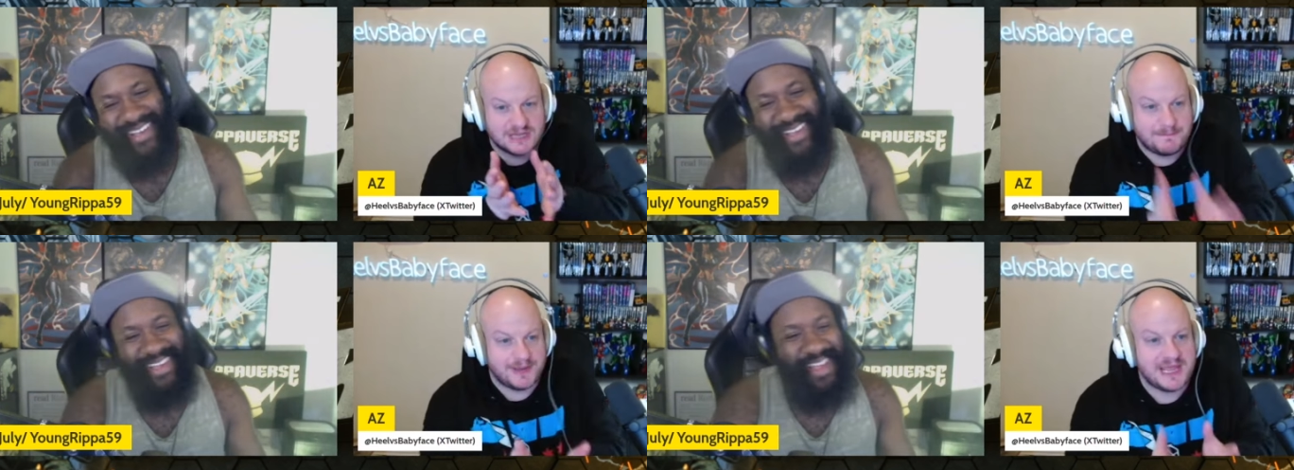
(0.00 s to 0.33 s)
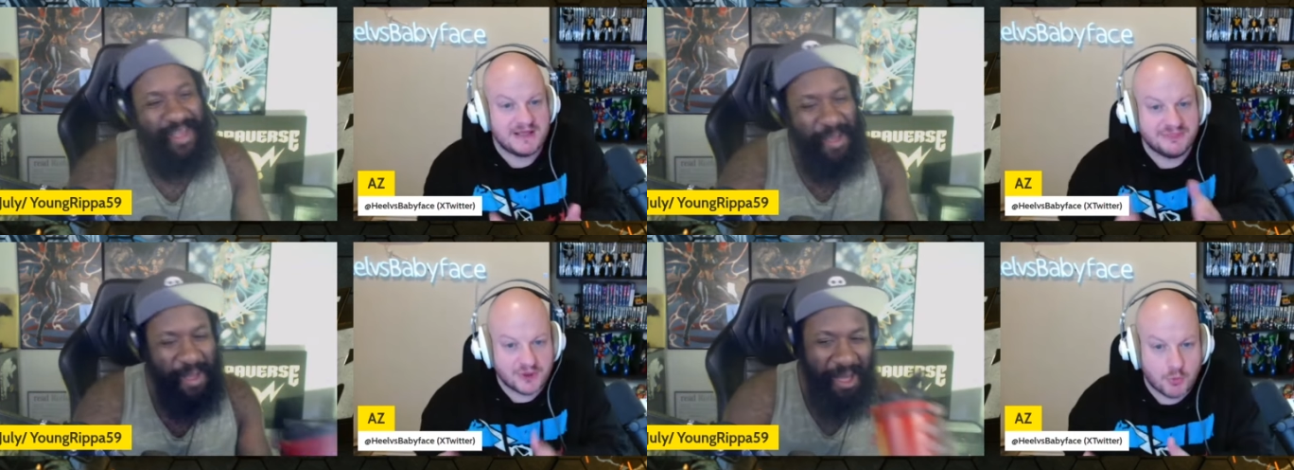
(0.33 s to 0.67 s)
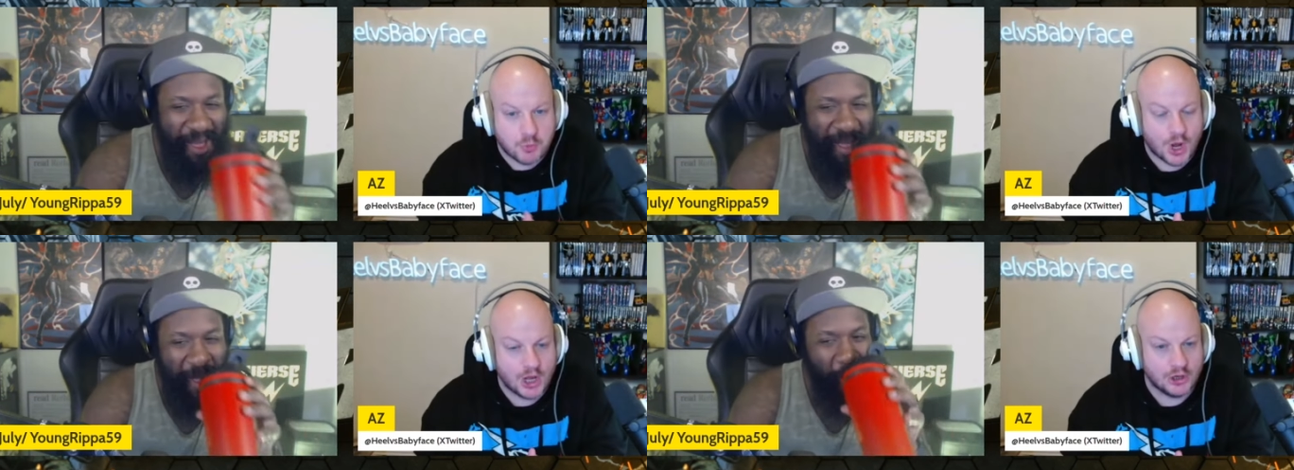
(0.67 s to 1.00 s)
Speaker 1: be in the
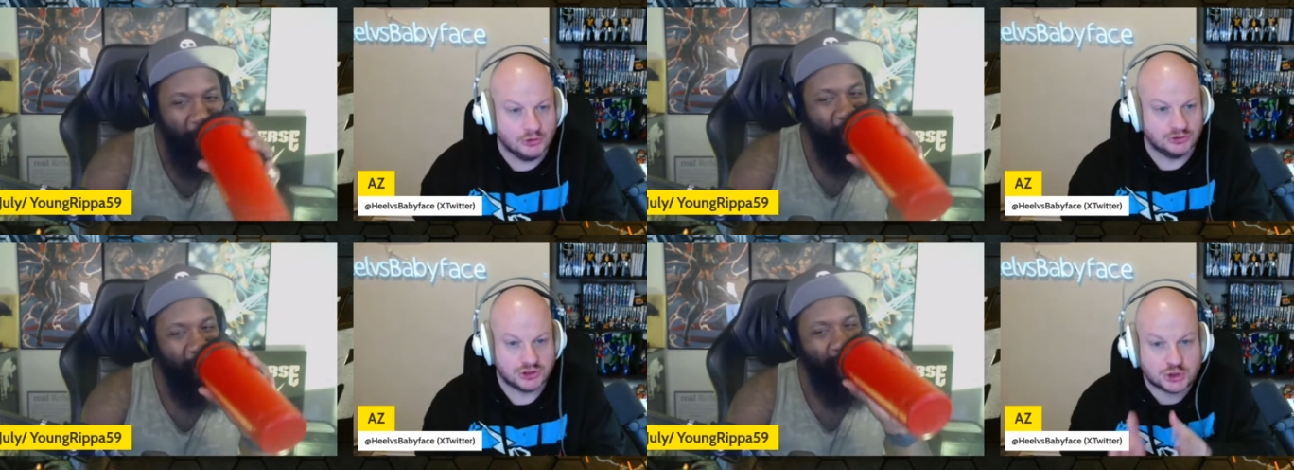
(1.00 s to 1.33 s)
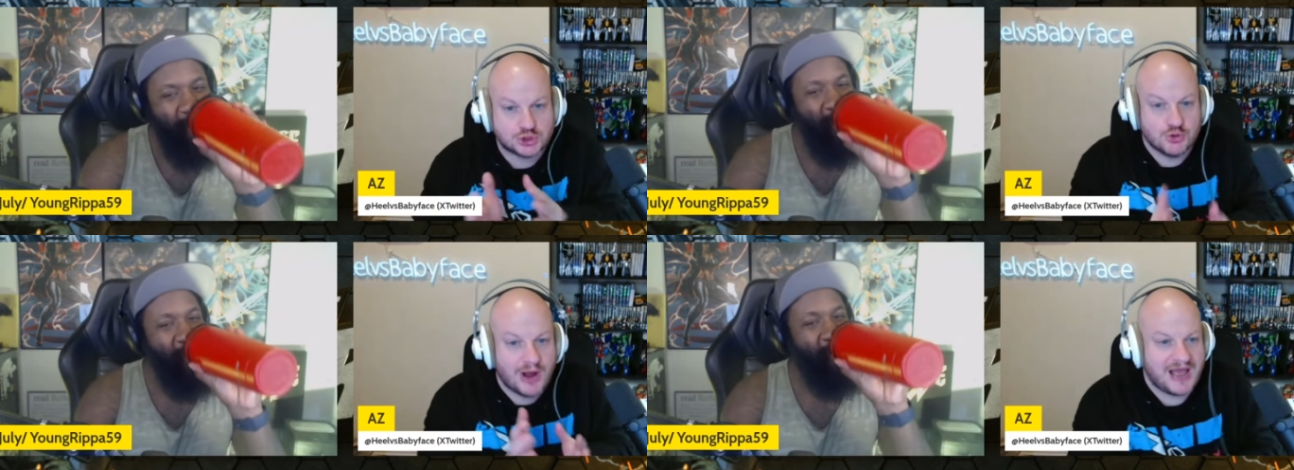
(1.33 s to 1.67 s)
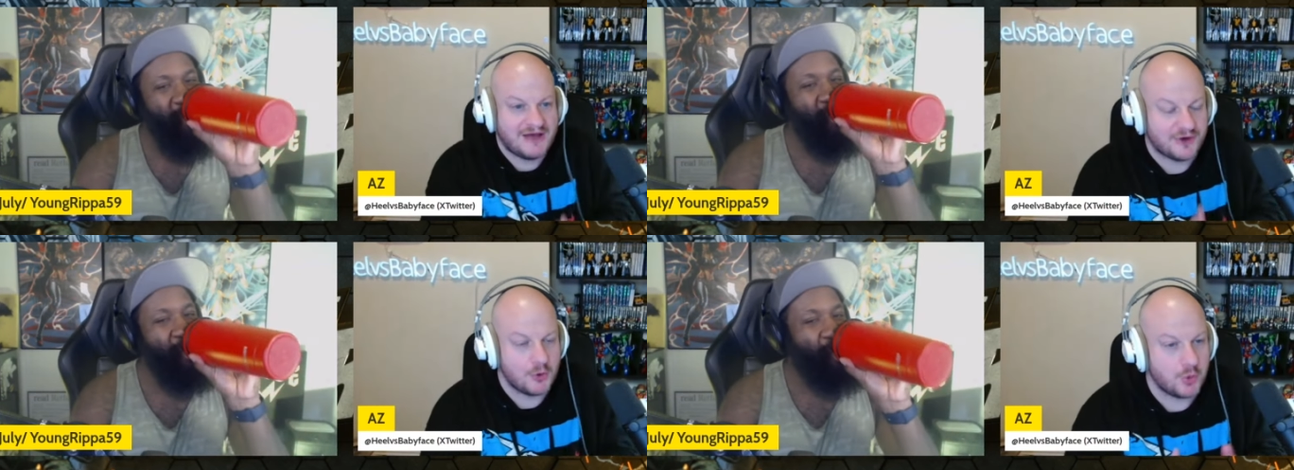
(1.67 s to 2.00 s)
world to
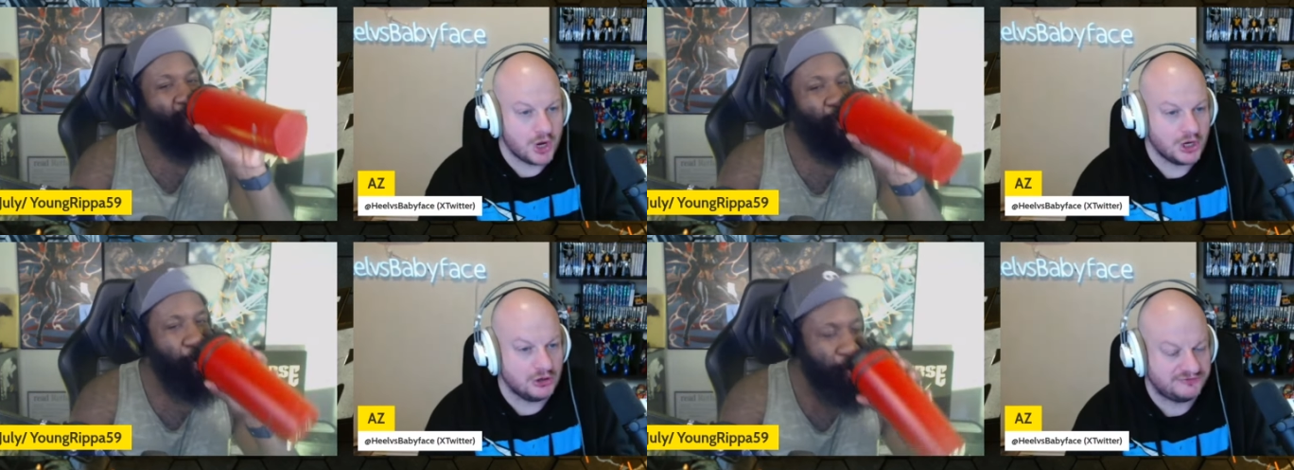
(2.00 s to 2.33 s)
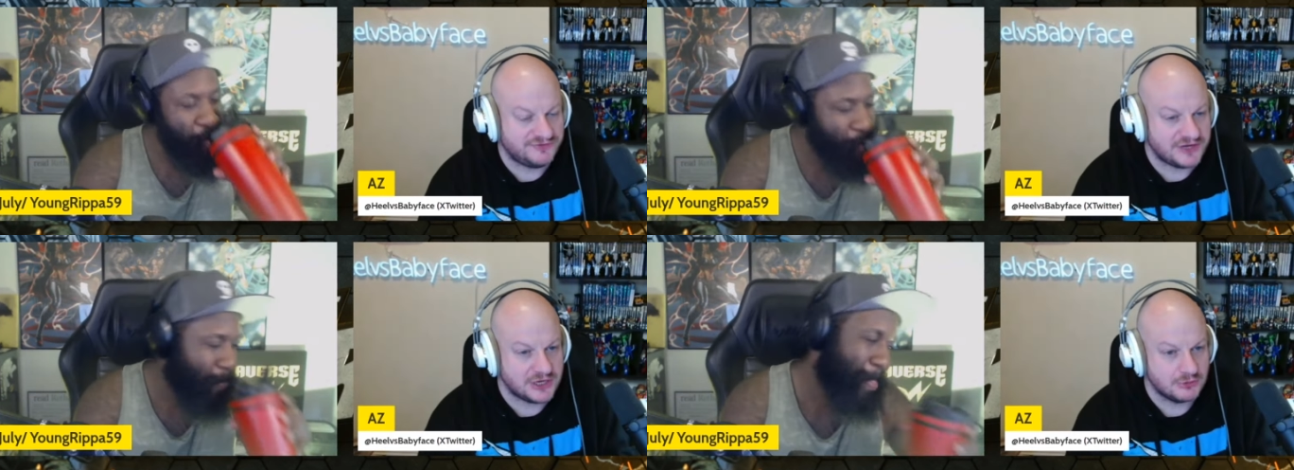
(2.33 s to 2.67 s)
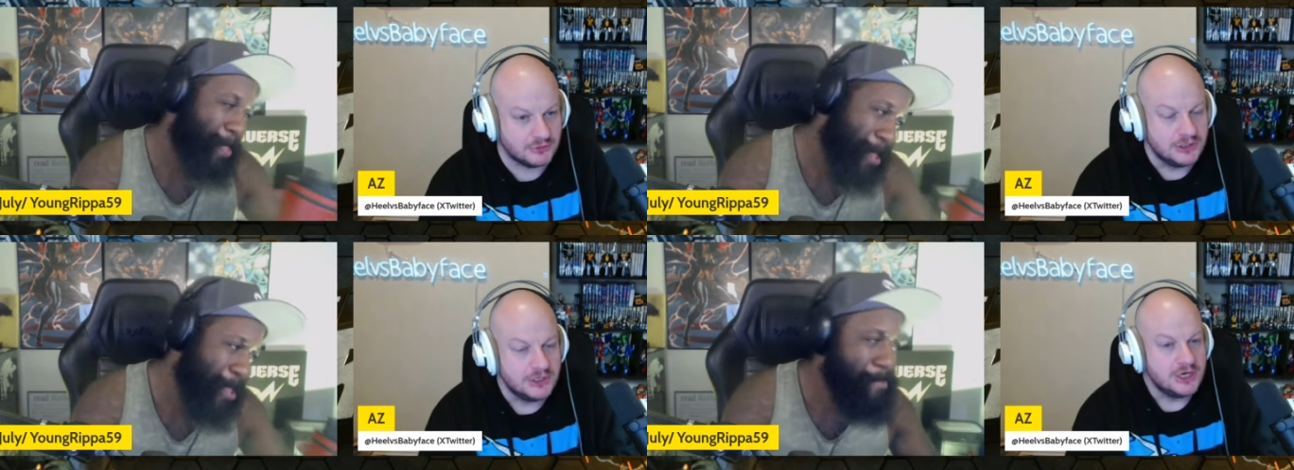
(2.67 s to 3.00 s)
have a worldview.